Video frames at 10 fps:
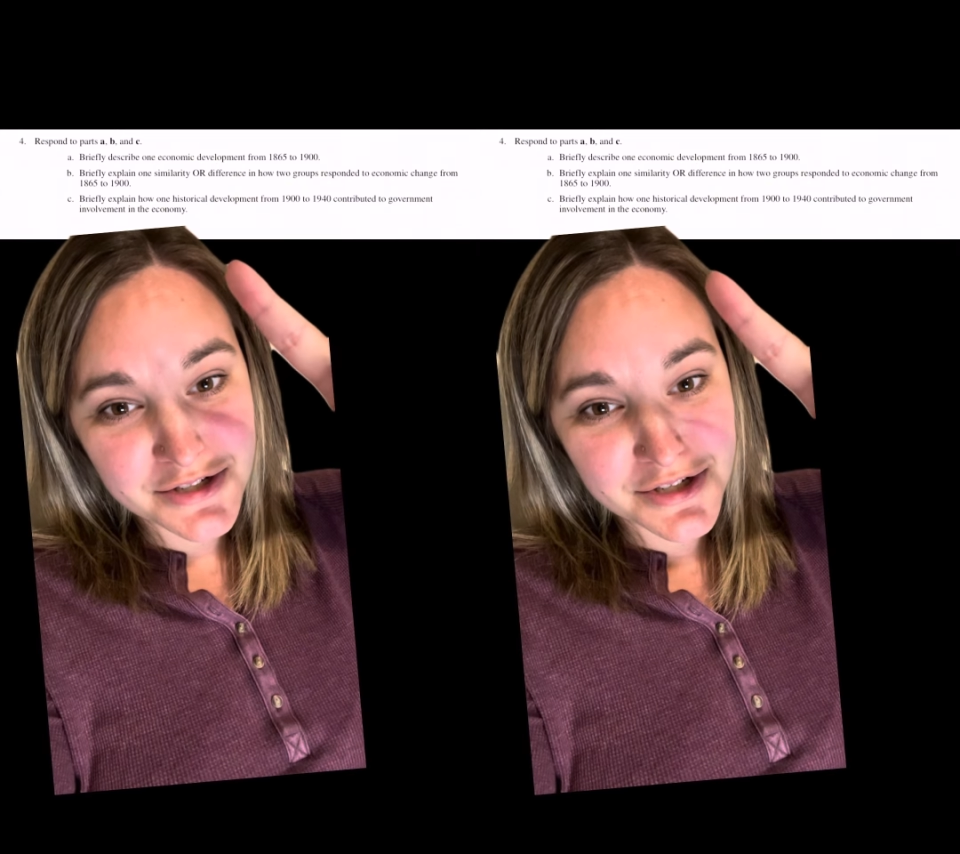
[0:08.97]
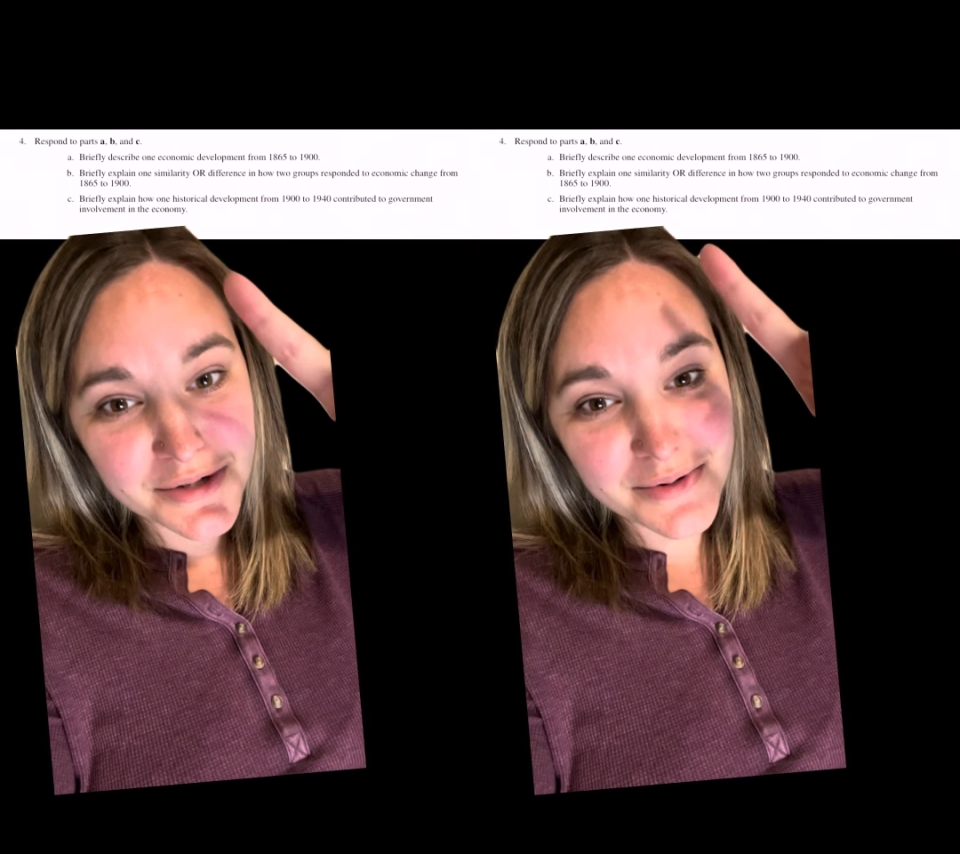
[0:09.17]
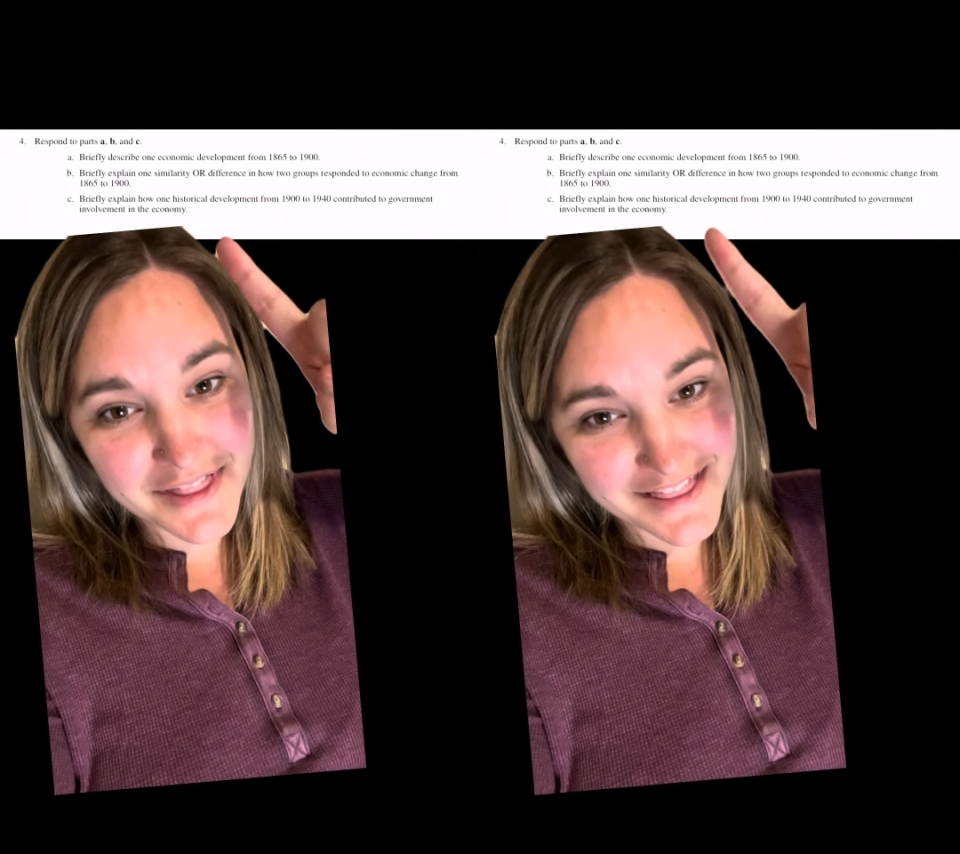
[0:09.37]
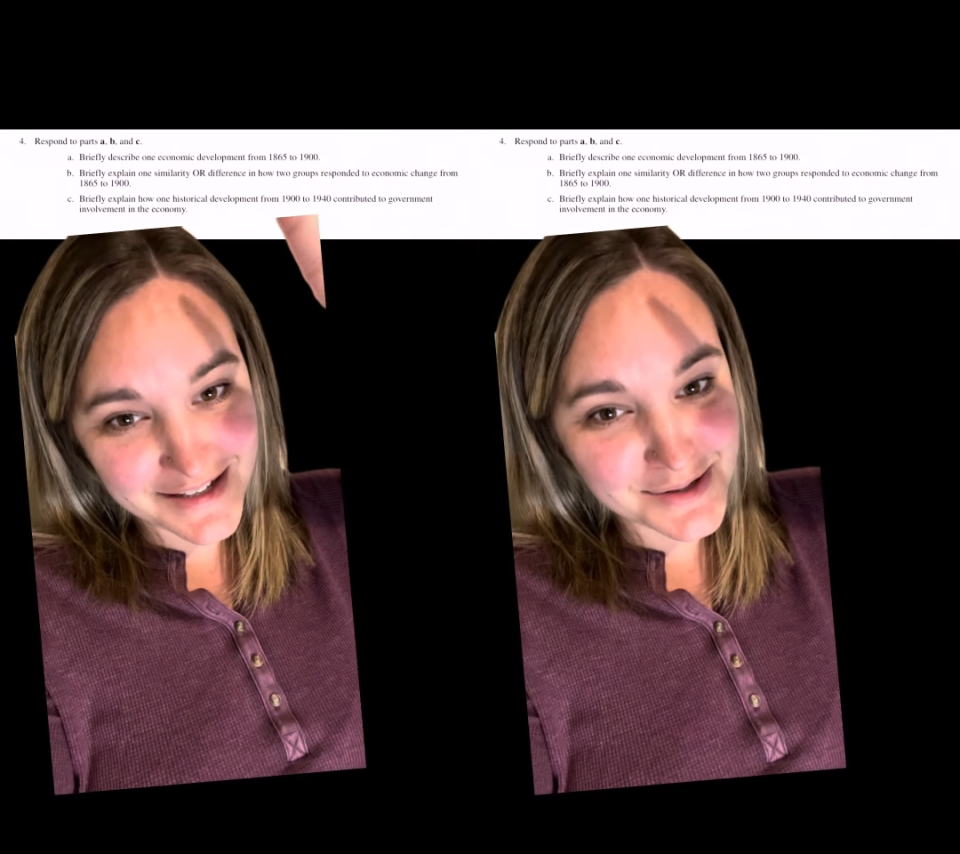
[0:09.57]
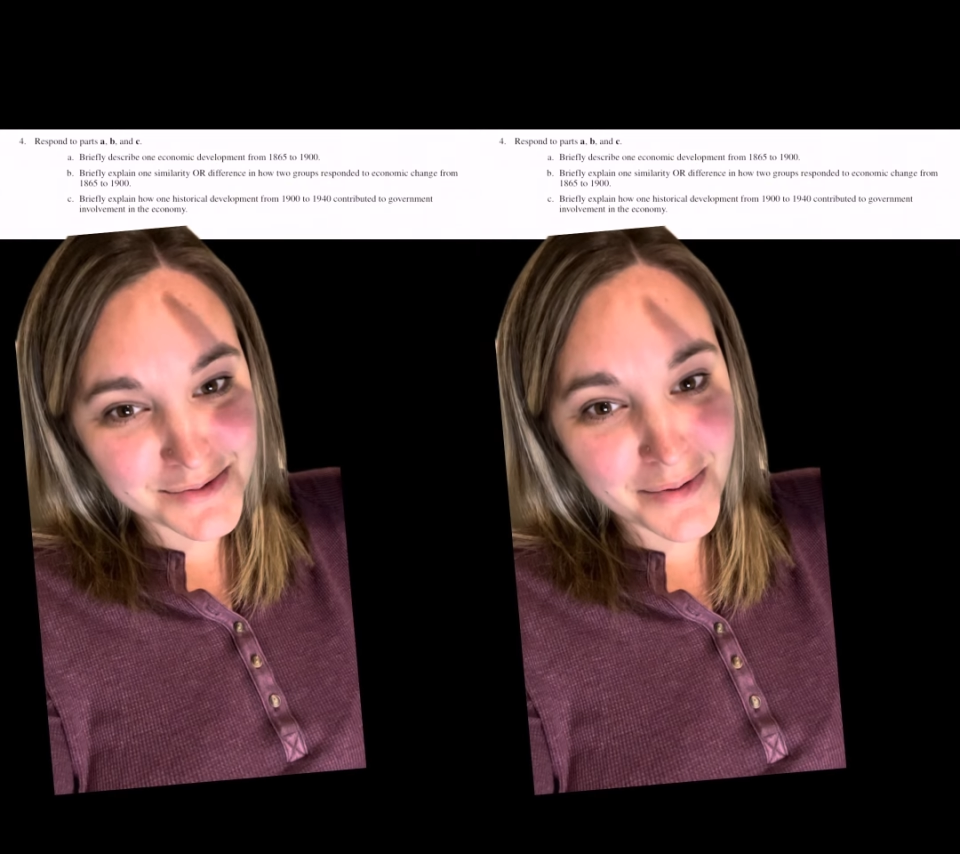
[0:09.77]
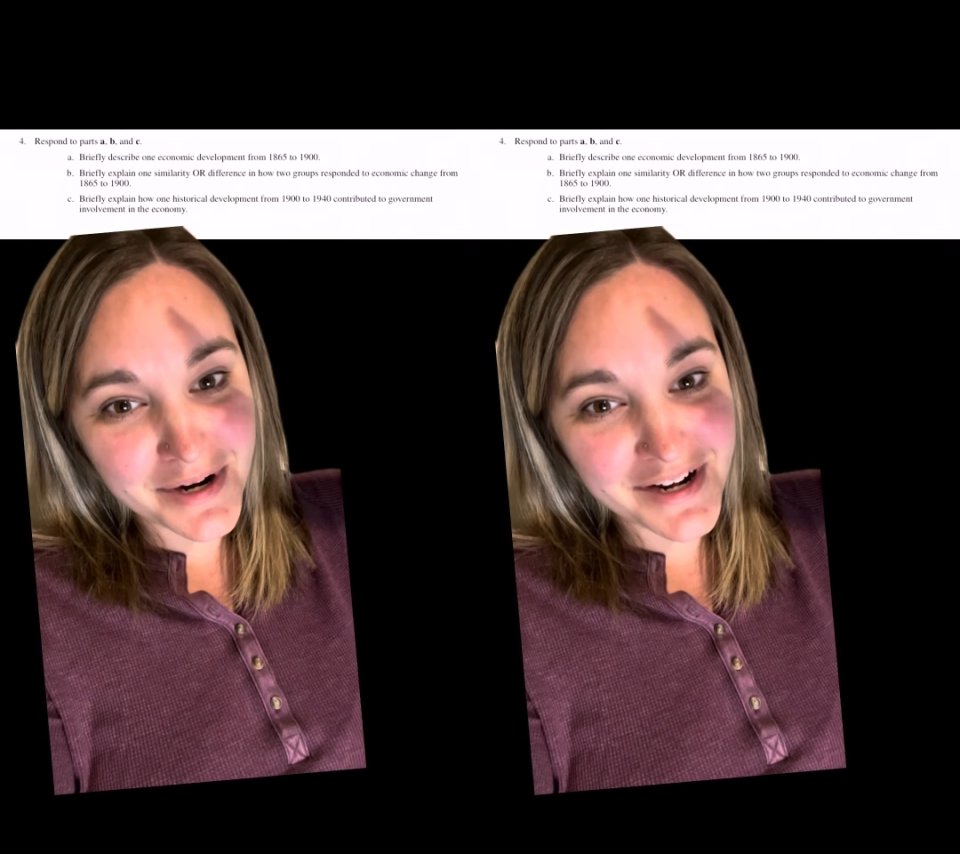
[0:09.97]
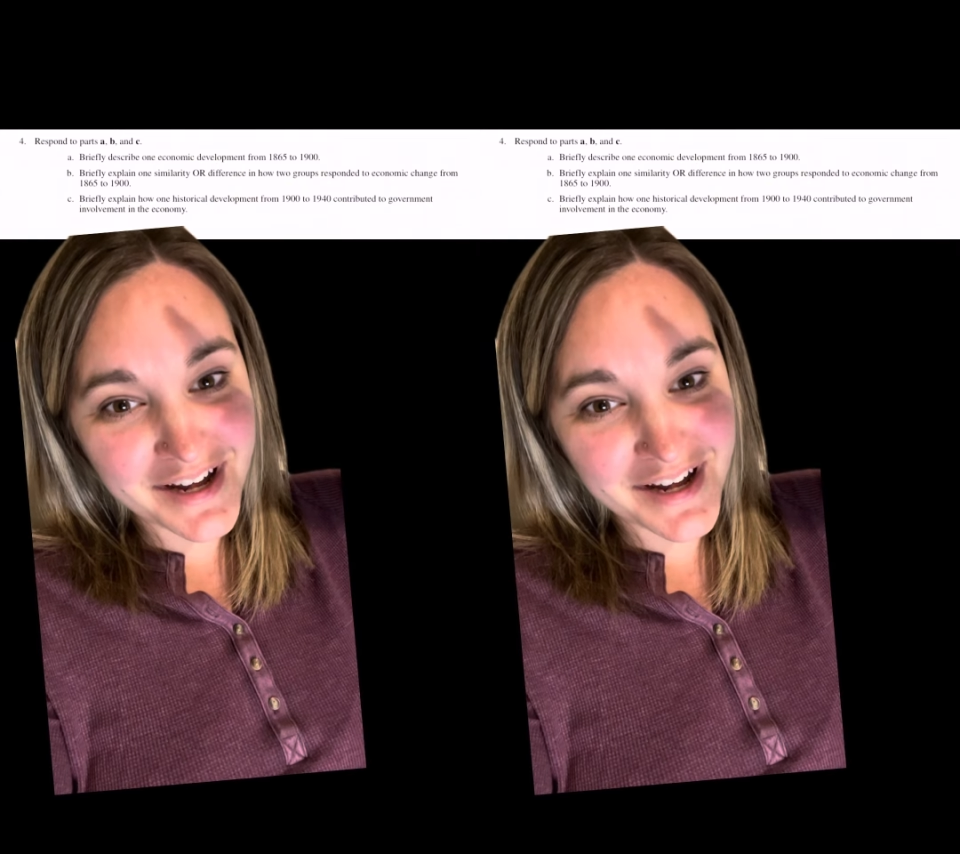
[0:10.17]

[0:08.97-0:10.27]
to you, this is what we're gonna